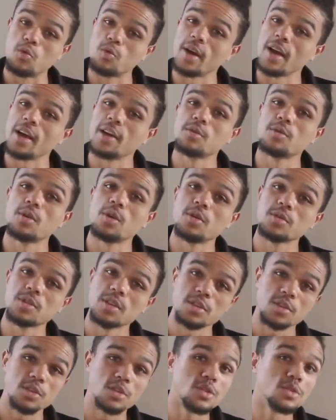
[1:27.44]
red
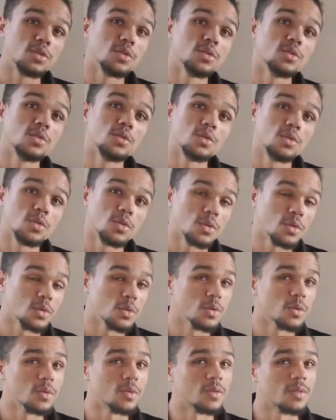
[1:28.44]
roses too.
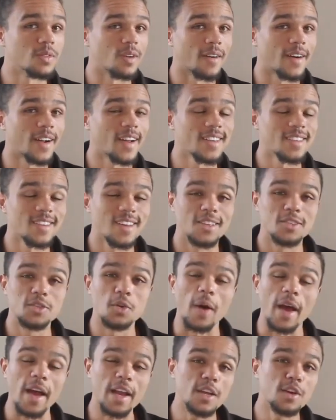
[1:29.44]

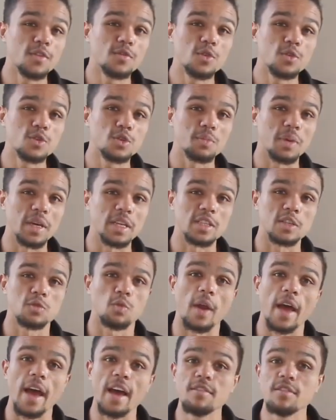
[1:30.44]
So any of those paces,
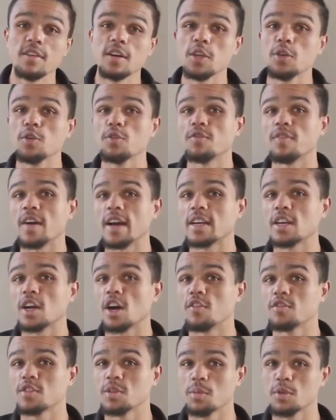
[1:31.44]
whatever you find
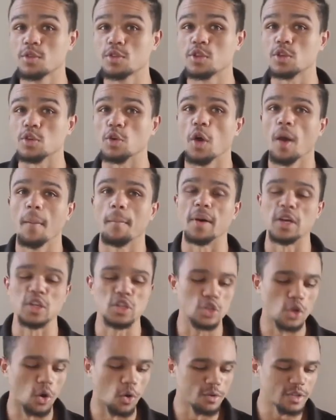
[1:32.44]
comfortable to you,
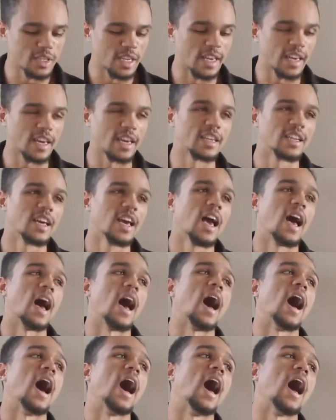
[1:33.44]
but don't take it,
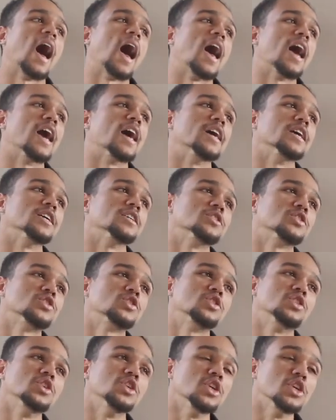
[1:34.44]
I
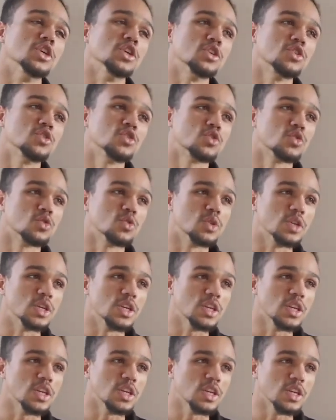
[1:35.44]
see
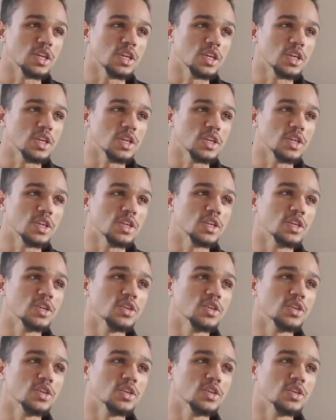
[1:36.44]
trees